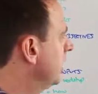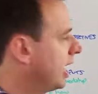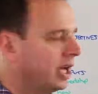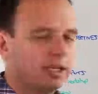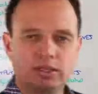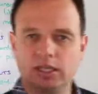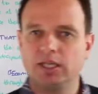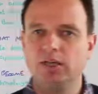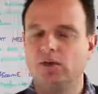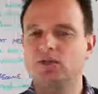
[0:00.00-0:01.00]
And
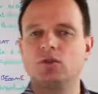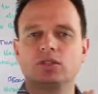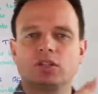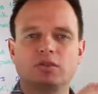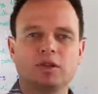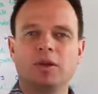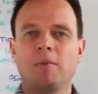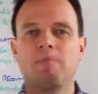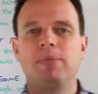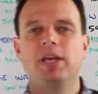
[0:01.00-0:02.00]
it's not just
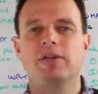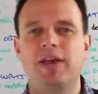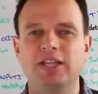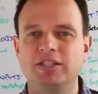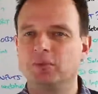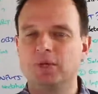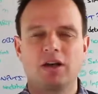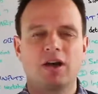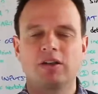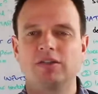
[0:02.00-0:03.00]
big events with
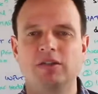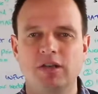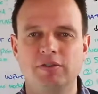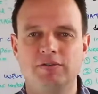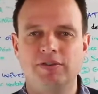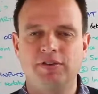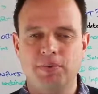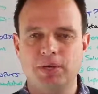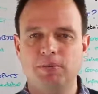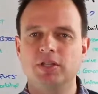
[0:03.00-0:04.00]
100, 150 people.